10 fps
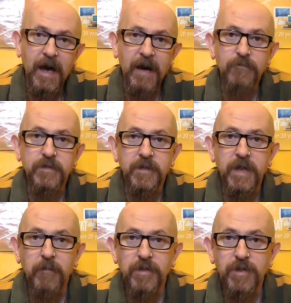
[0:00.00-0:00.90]
out of the
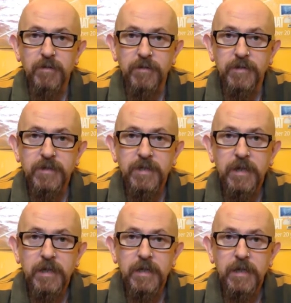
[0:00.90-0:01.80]
demijohns
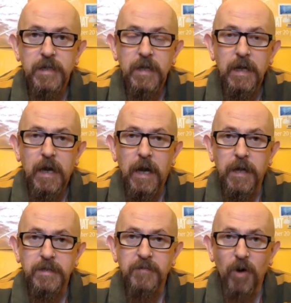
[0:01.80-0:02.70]
and
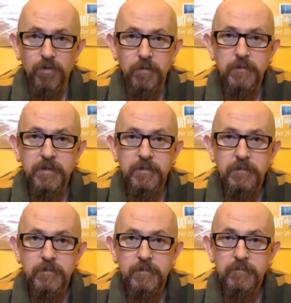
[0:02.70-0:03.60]
into bottles,
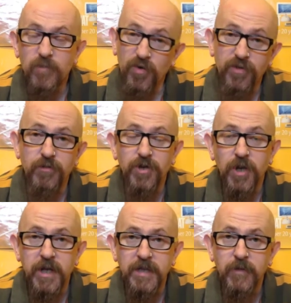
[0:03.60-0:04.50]
more
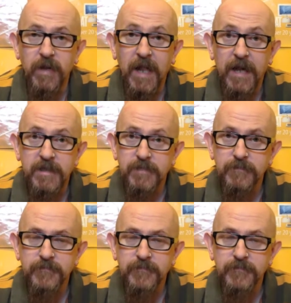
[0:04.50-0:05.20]
crucially into a glass.